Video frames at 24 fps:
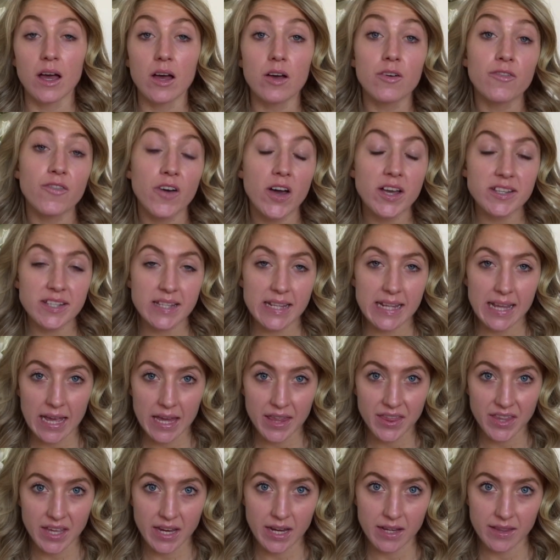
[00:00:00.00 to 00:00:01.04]
Firstly, I
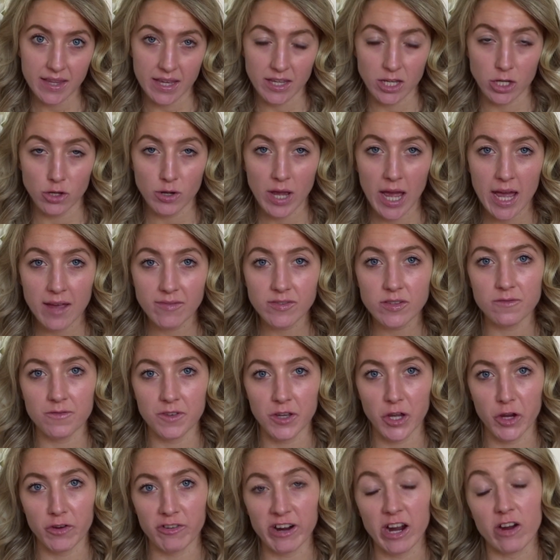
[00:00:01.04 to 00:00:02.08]
think that you have to
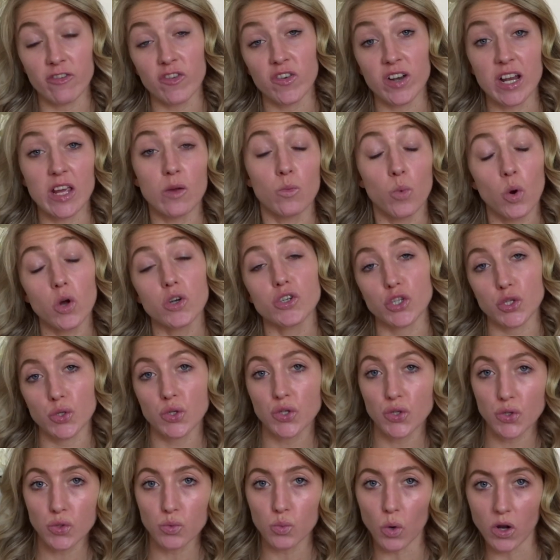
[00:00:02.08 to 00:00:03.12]
figure out really what do
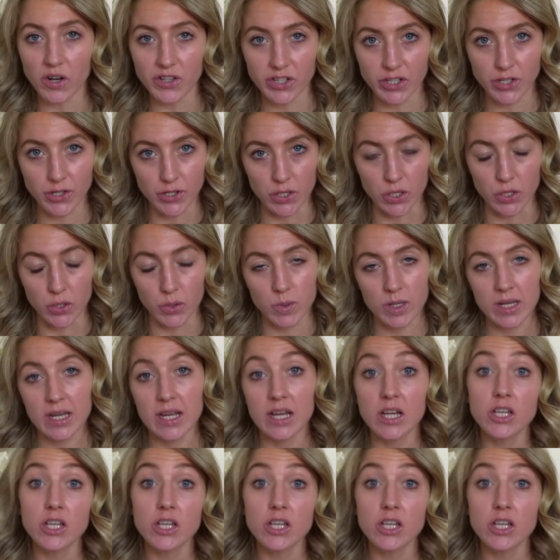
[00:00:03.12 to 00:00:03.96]
you want to do.